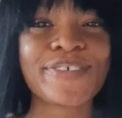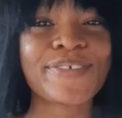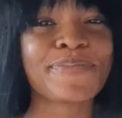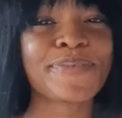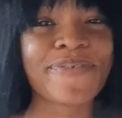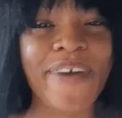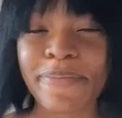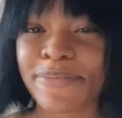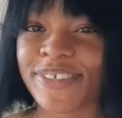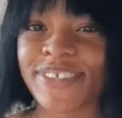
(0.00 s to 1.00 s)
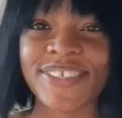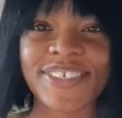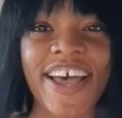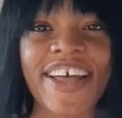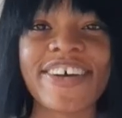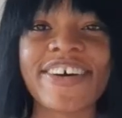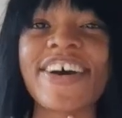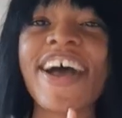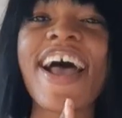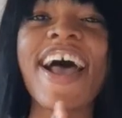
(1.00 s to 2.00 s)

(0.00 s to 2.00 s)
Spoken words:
subscribe to this channel,